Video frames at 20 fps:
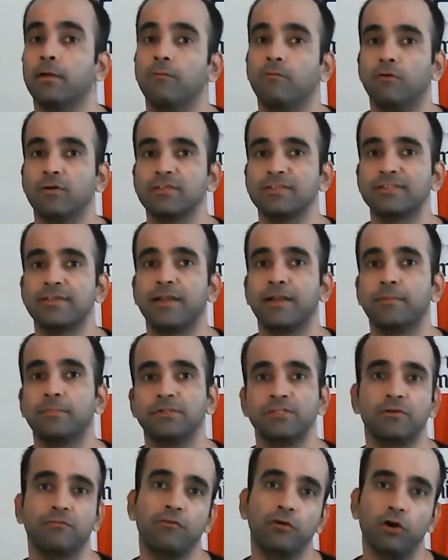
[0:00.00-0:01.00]
was the
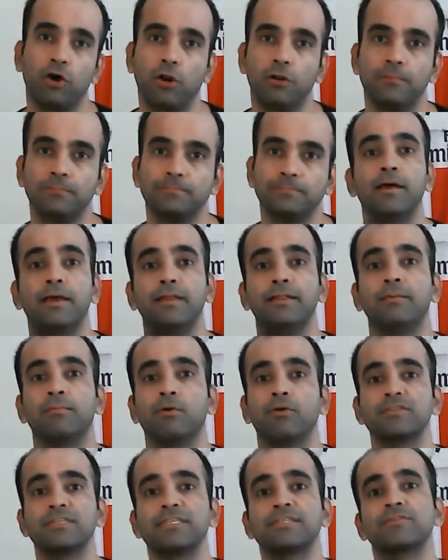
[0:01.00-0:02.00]
centerpiece of it all. In the
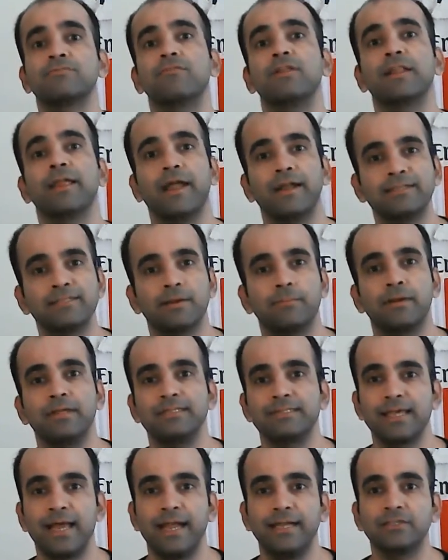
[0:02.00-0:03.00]
process, we'll get some
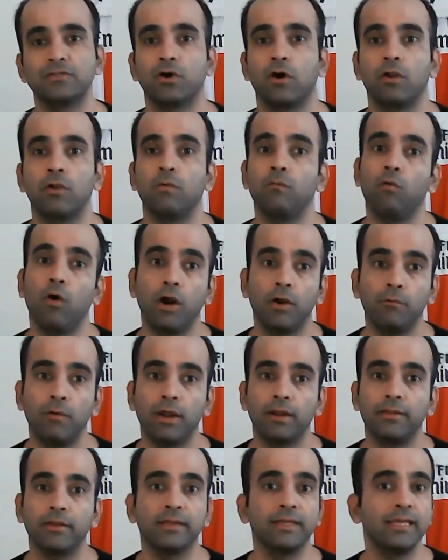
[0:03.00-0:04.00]
insights on what
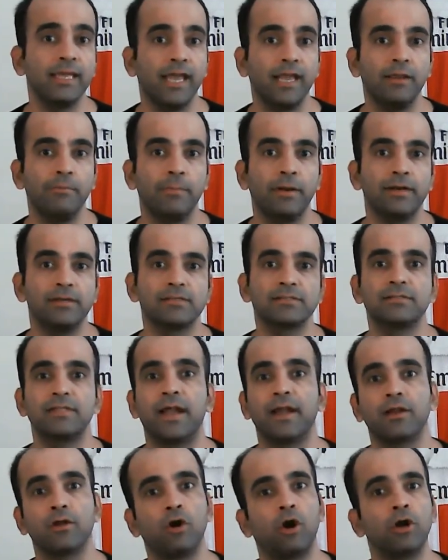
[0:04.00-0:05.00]
were the key elements
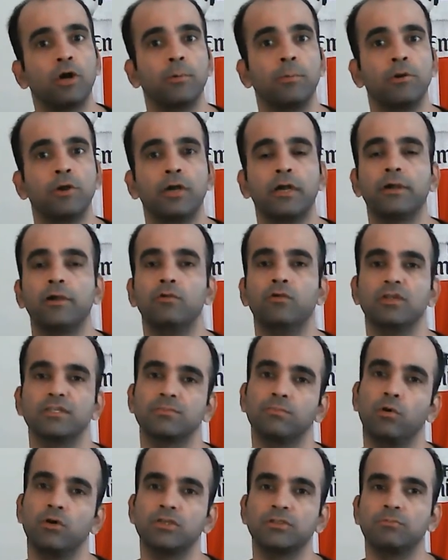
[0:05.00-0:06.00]
that contributed to the
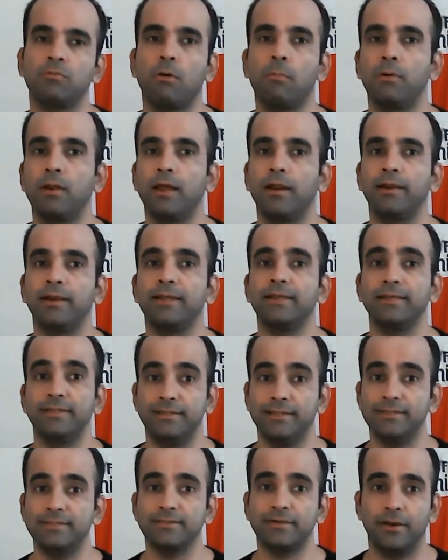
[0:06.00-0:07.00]
sport's popularity
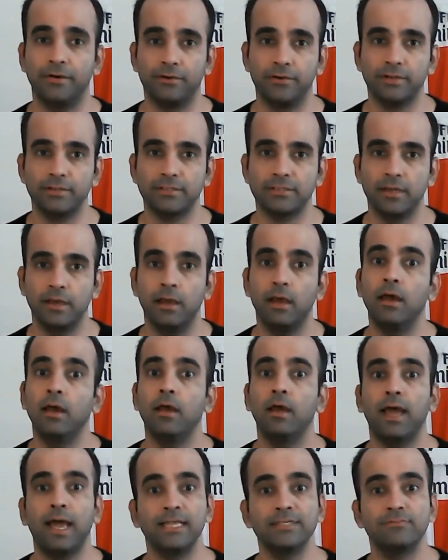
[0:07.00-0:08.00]
in these countries,
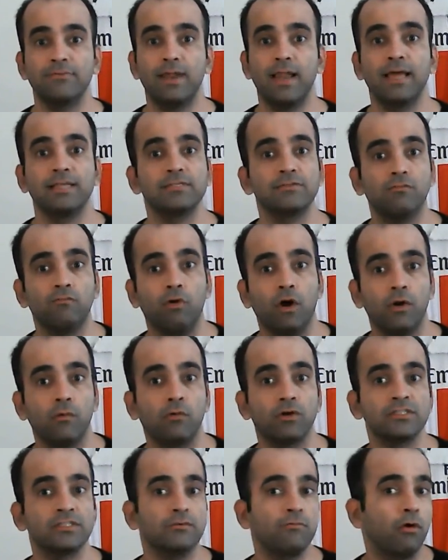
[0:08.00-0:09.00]
as well as what
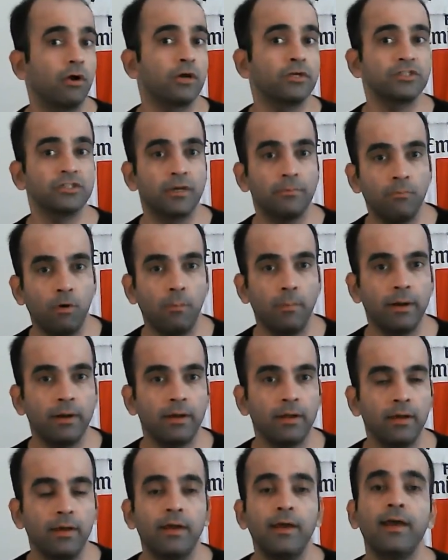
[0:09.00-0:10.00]
was the watershed moment,
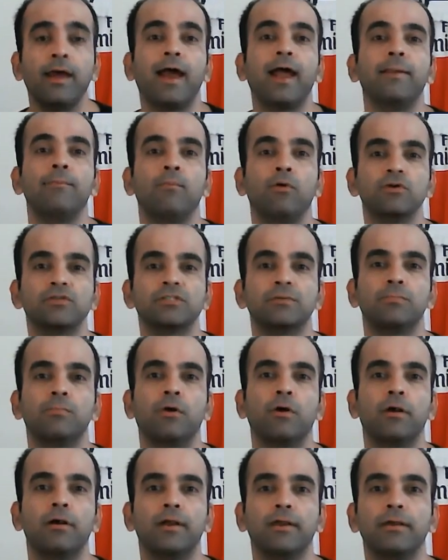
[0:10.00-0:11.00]
and most
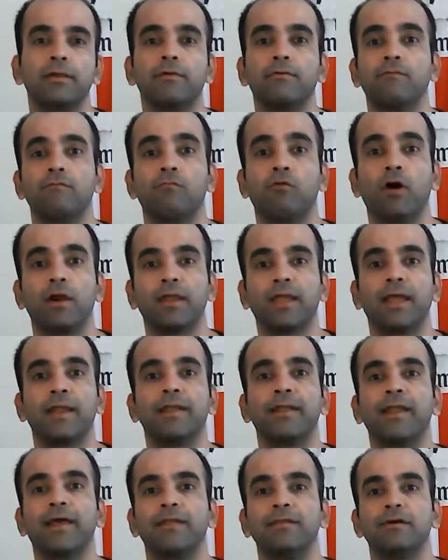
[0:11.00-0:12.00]
importantly, what can
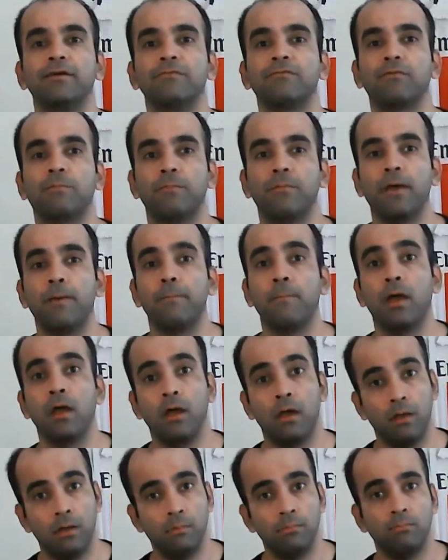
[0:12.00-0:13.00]
India learn from them
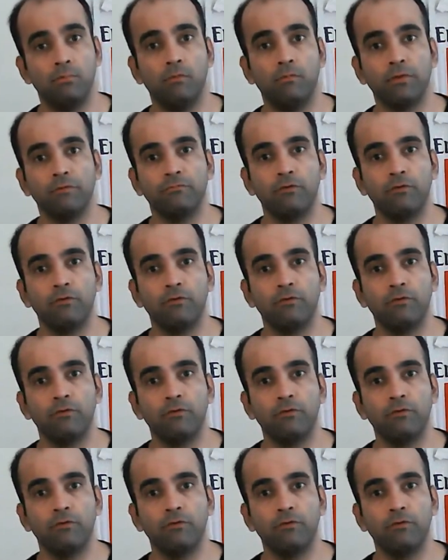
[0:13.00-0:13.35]
moving